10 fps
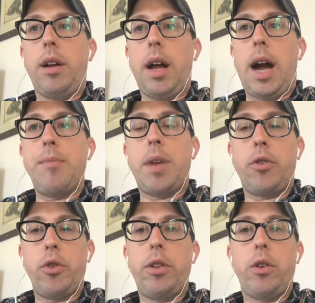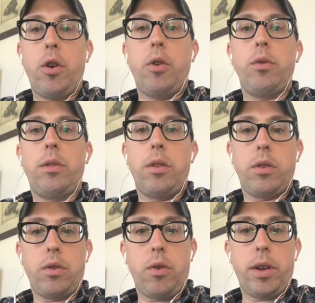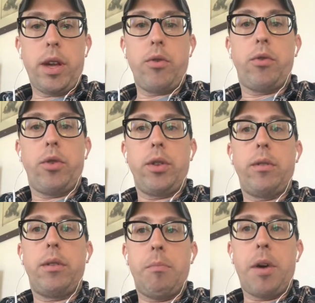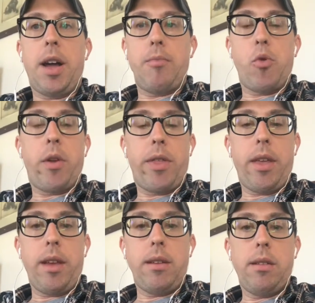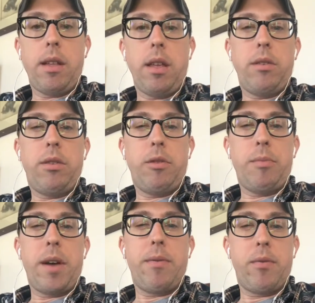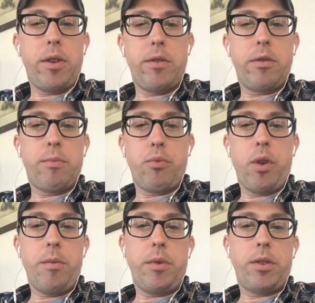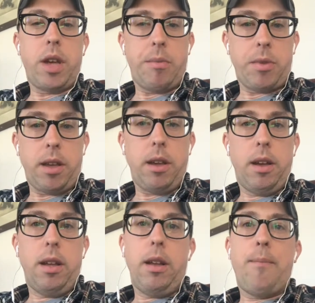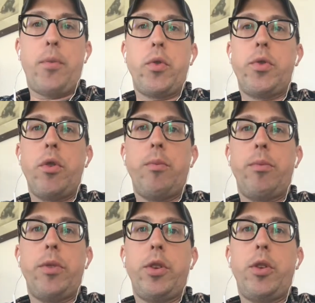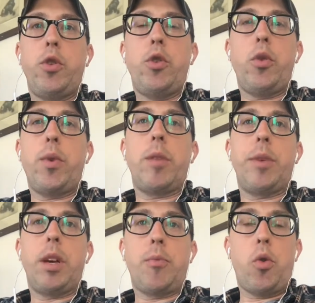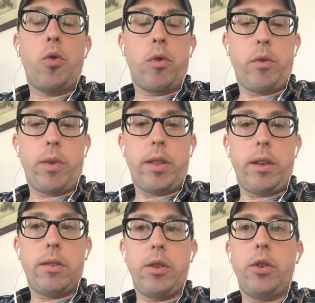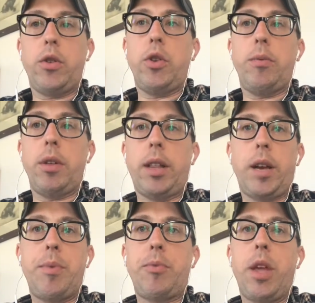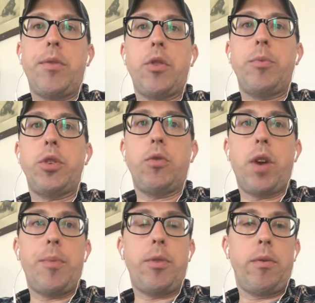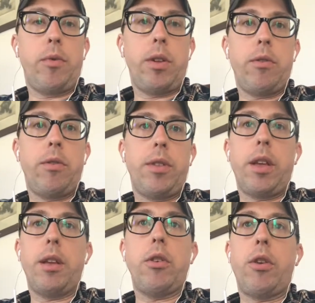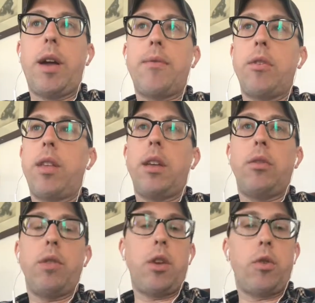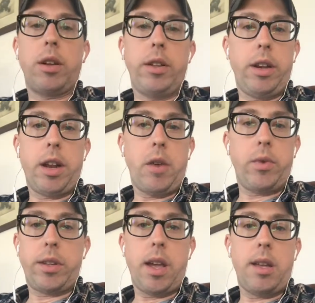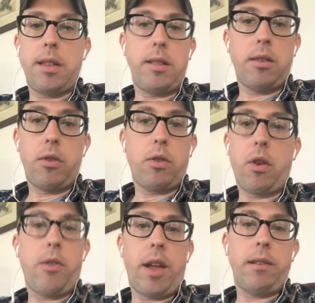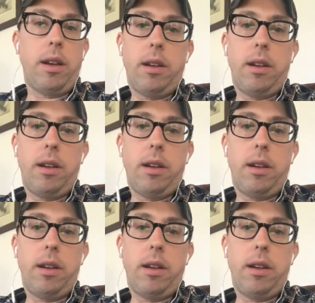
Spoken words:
I'm not going to go to the store again or look to buy more things until my freezer's pretty much empty. You don't want to become a hoarder with this. A lot of people have so much crap in their freezer, and after they go to clean it out one day, and they saw that